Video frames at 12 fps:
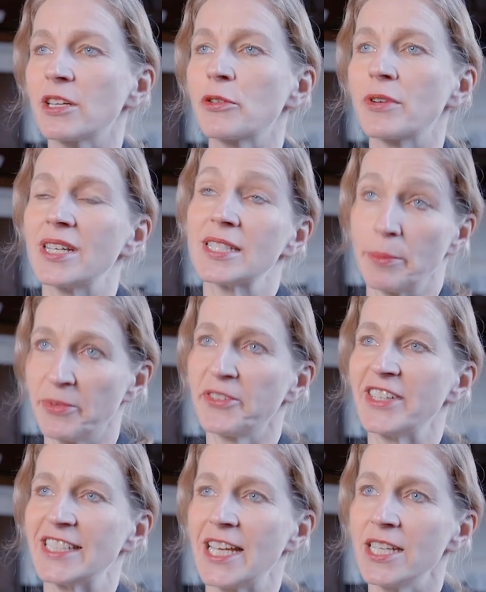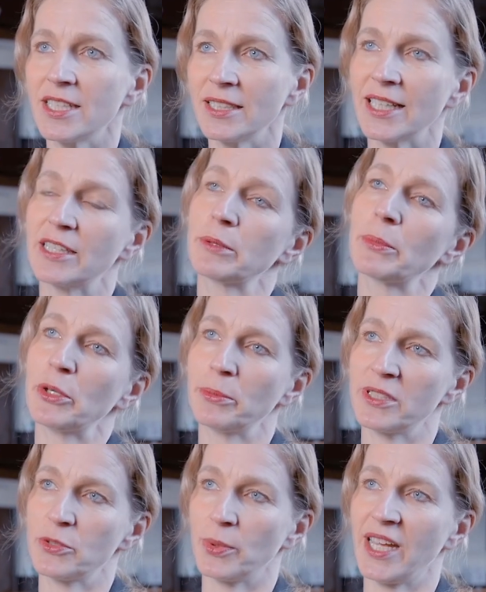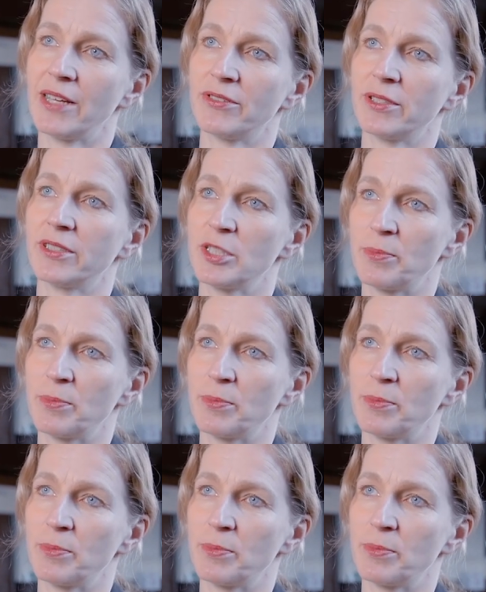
degree, is improvisation. At the moment, we have a